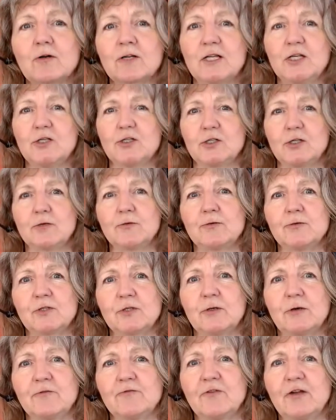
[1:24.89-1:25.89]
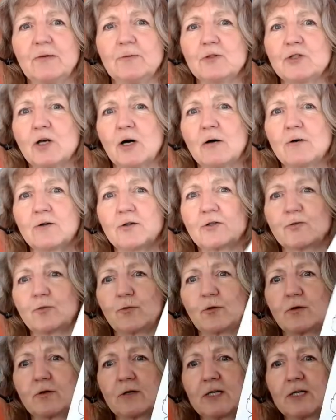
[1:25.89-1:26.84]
He shows, famous artists' work.